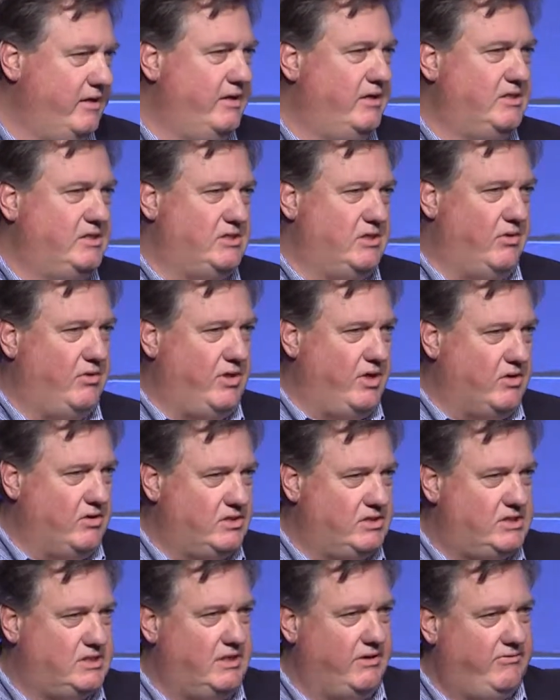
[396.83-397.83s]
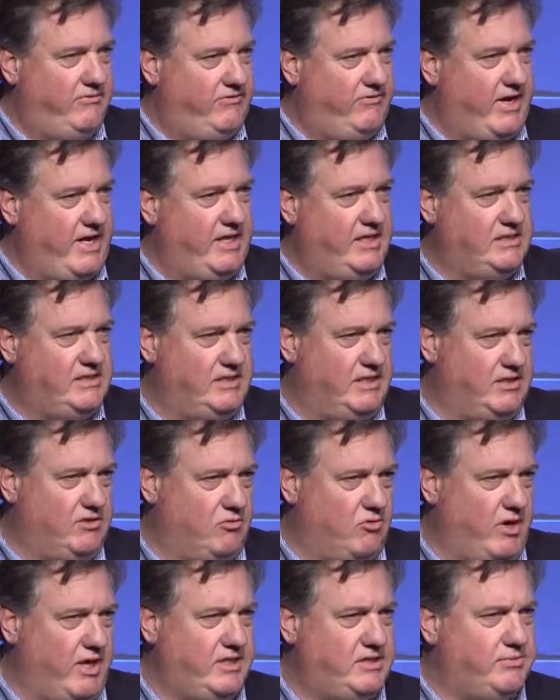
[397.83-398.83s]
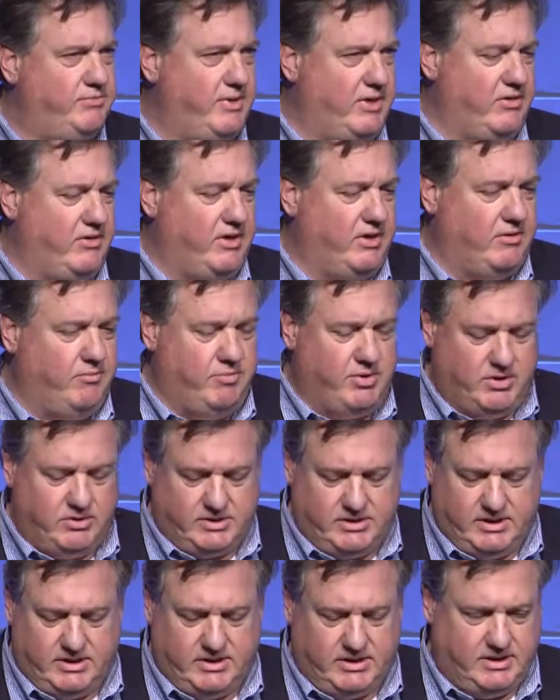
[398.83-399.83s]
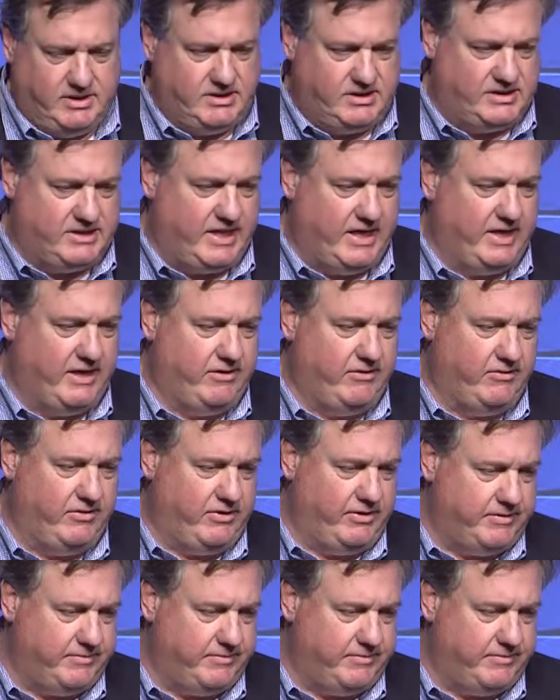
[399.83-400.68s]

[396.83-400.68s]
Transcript: So there's a phase-in grace period built into the standard.